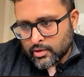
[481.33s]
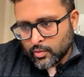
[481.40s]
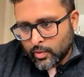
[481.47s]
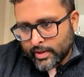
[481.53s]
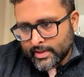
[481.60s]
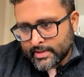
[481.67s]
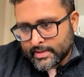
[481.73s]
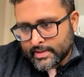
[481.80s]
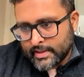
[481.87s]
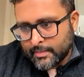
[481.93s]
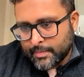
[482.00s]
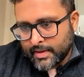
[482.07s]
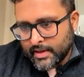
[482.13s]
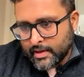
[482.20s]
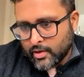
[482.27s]
So what is
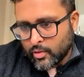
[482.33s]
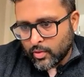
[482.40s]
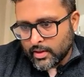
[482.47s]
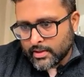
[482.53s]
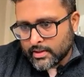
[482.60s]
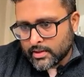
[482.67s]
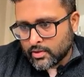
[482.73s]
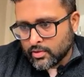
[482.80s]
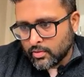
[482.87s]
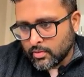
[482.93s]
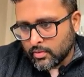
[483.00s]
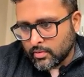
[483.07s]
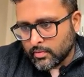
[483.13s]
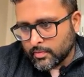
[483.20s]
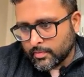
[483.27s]
dp equals to?
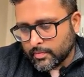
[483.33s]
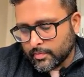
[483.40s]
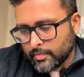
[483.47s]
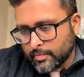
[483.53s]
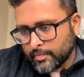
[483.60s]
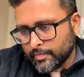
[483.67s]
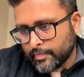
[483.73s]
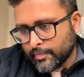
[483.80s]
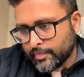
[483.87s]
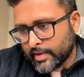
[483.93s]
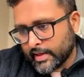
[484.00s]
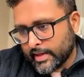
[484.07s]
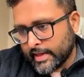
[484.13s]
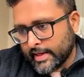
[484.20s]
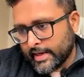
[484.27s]

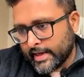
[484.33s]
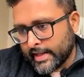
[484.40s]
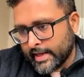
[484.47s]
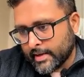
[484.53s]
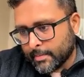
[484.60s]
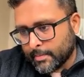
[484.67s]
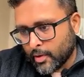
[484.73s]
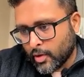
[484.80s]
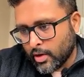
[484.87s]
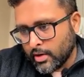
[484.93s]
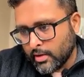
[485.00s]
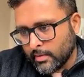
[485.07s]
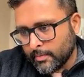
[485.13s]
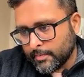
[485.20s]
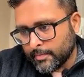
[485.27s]
Ed upon